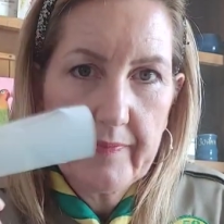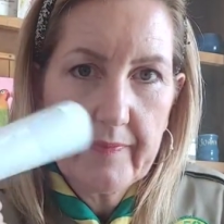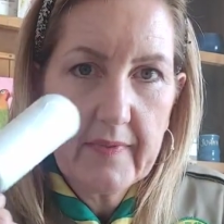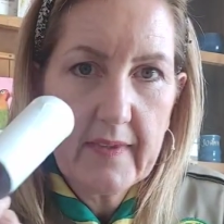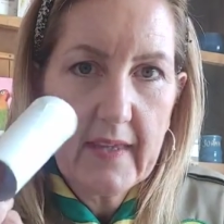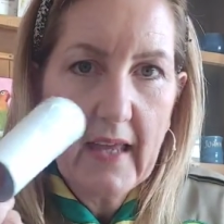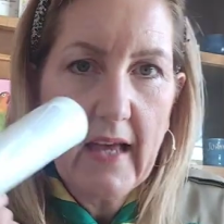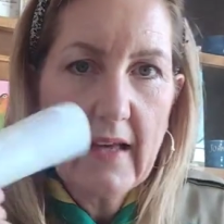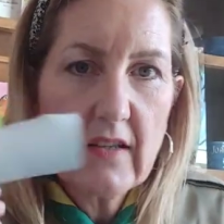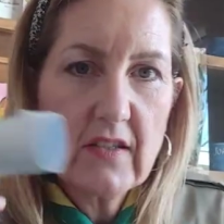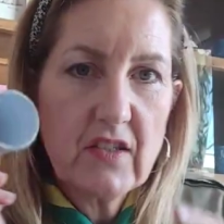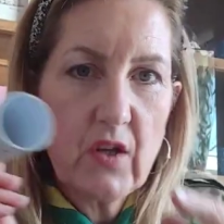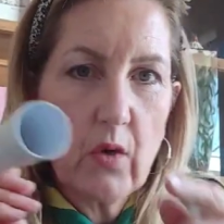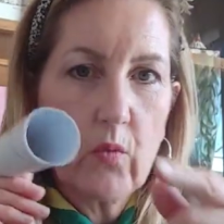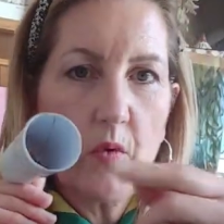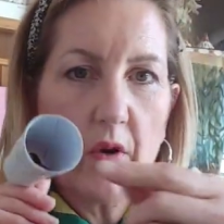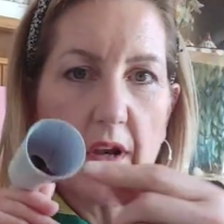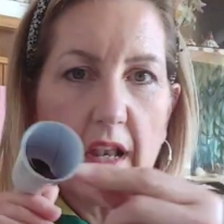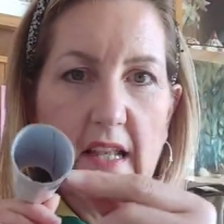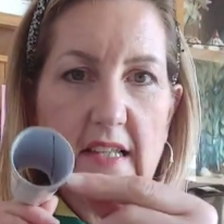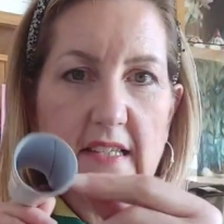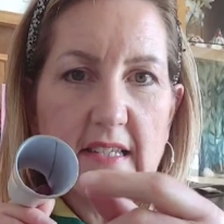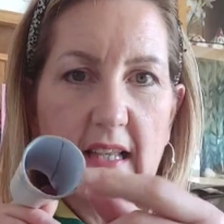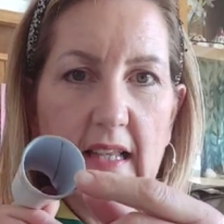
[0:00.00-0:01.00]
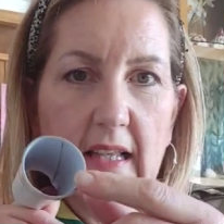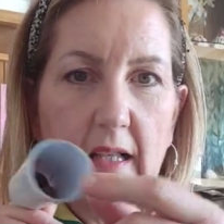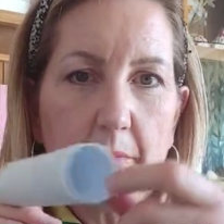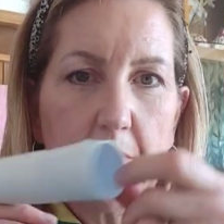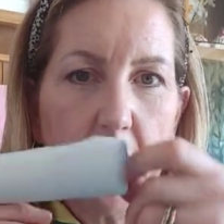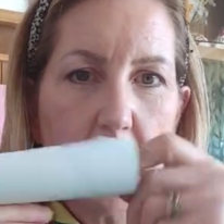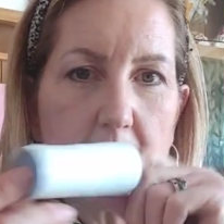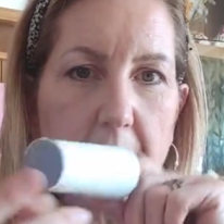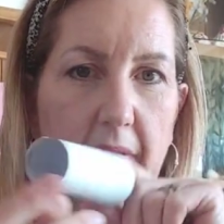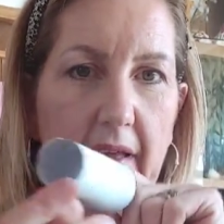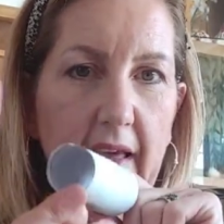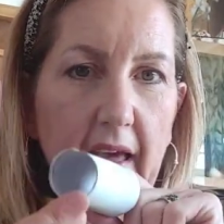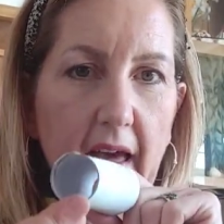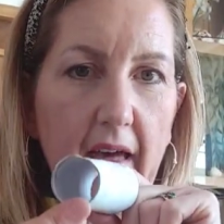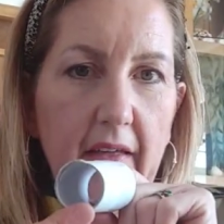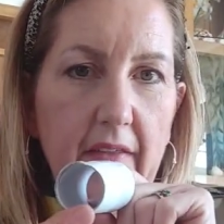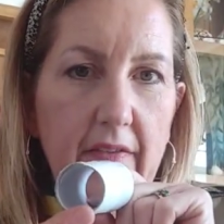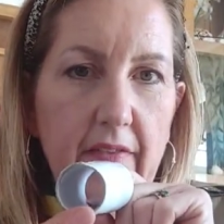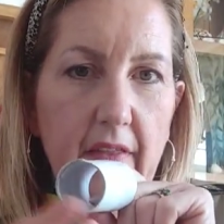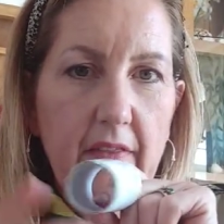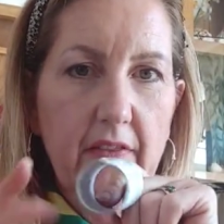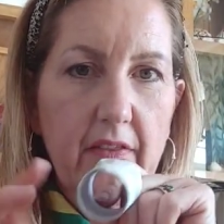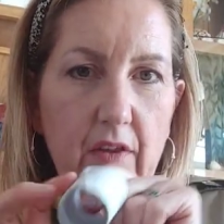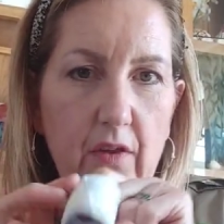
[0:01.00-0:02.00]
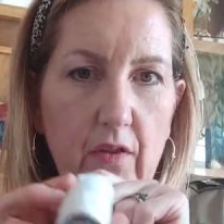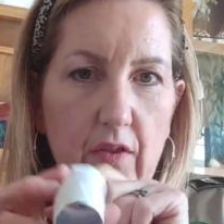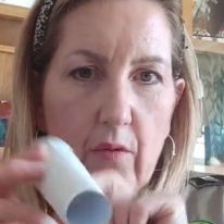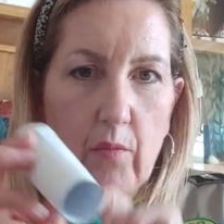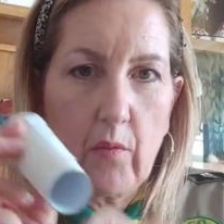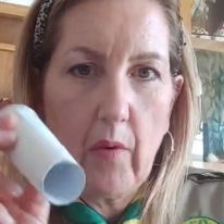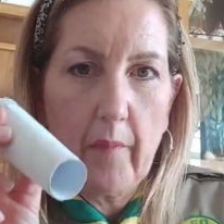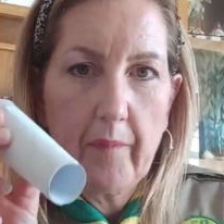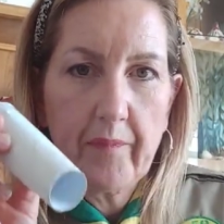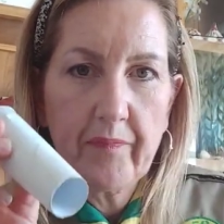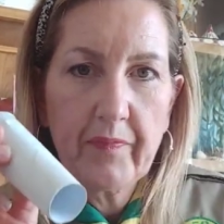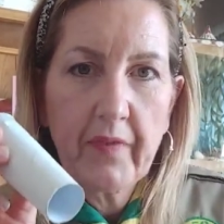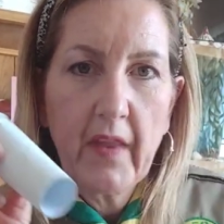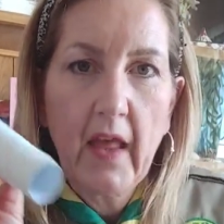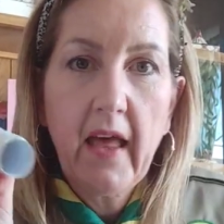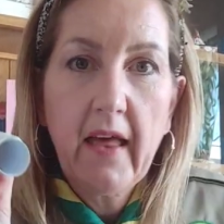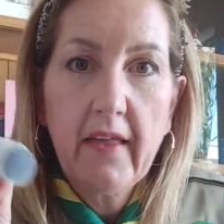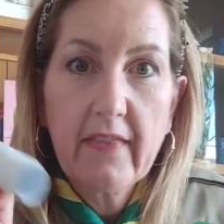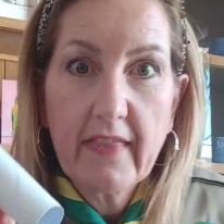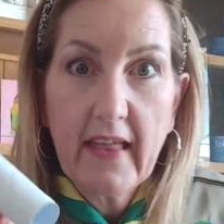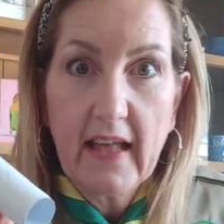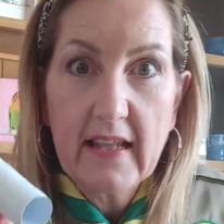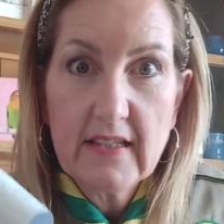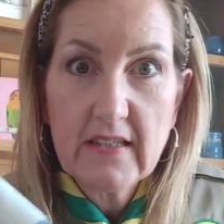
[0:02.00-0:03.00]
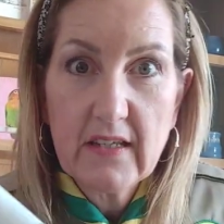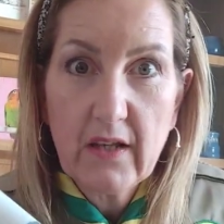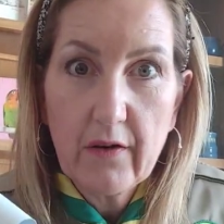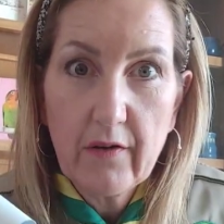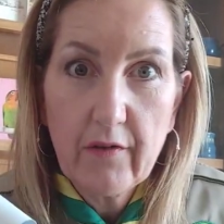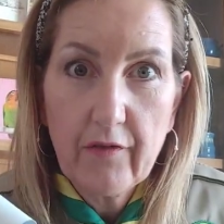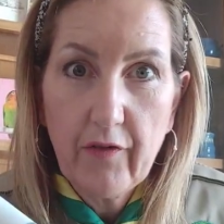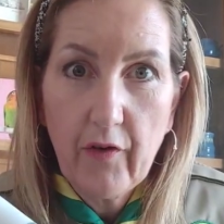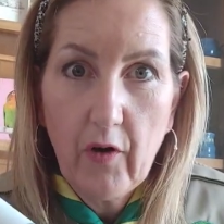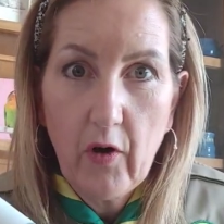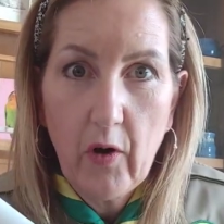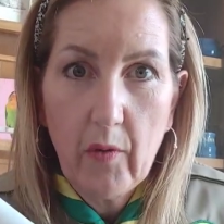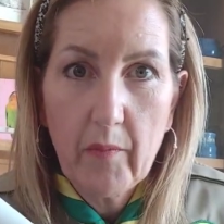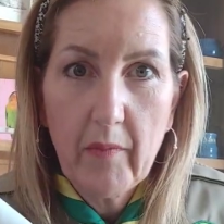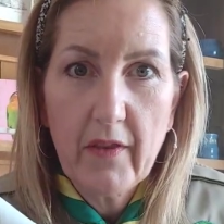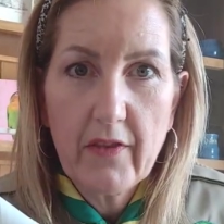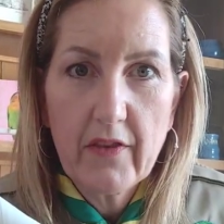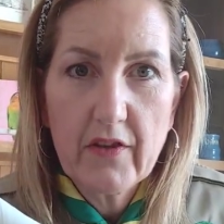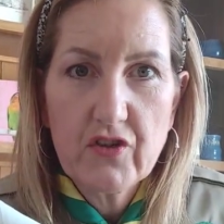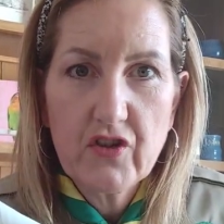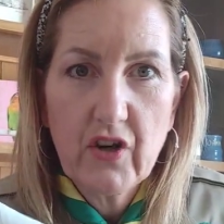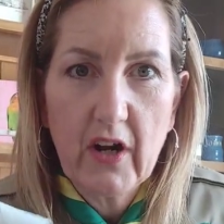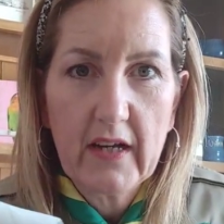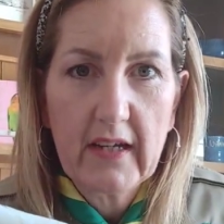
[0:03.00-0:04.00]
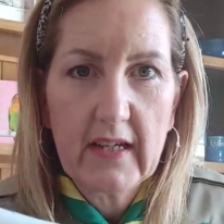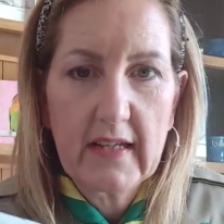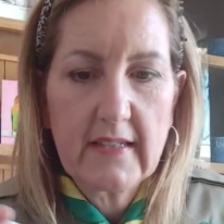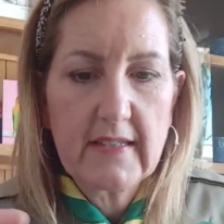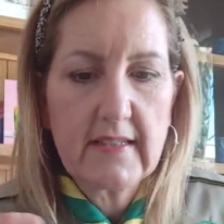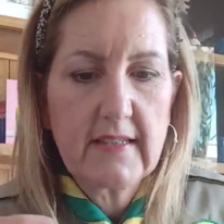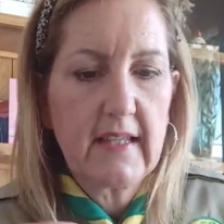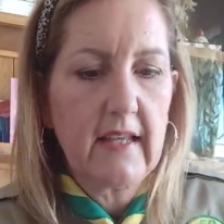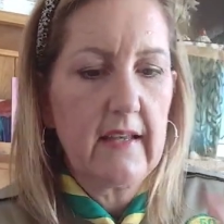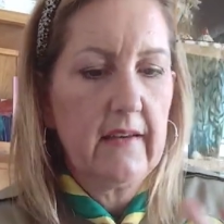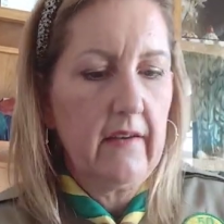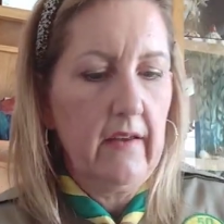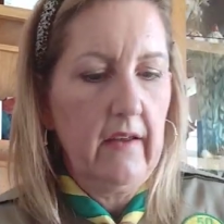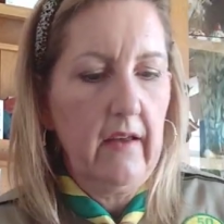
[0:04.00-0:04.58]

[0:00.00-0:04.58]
Yeah, so one end's a little bit bigger than the other one. That's going to form the dragon's